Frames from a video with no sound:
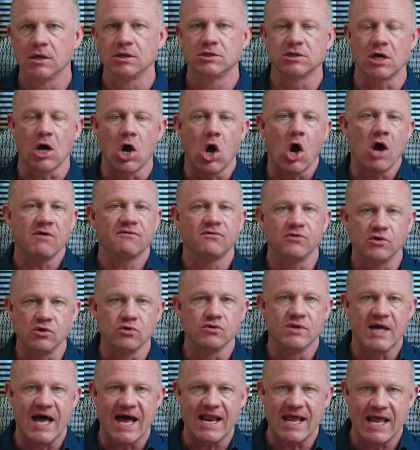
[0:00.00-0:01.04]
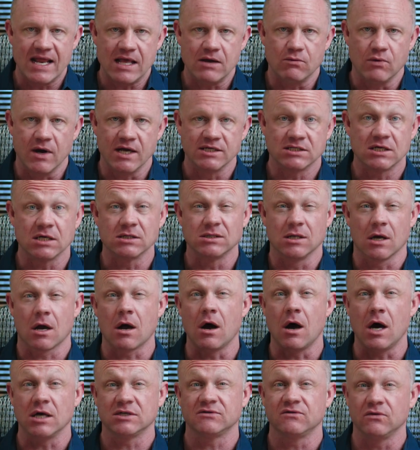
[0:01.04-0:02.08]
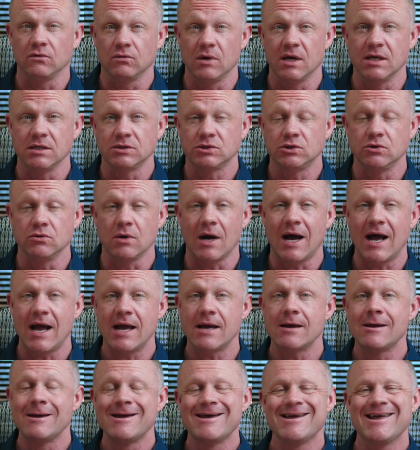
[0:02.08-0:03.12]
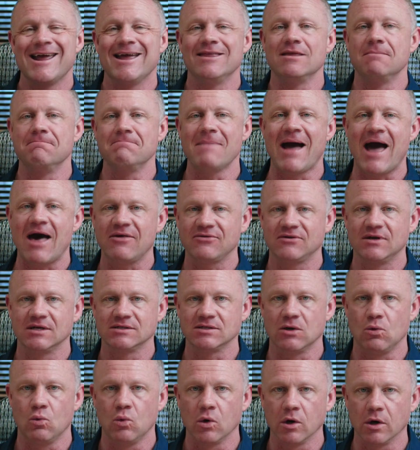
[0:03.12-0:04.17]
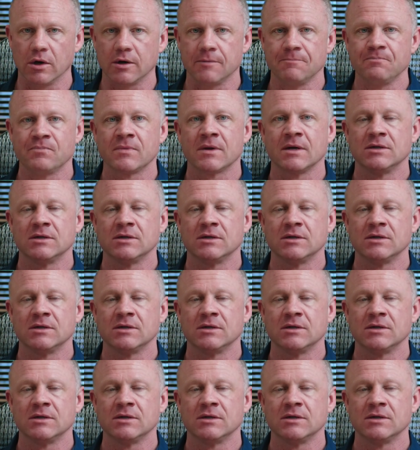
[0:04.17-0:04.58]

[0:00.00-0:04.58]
to offer you that anyways because the cost for the rate is too high and the math doesn't work.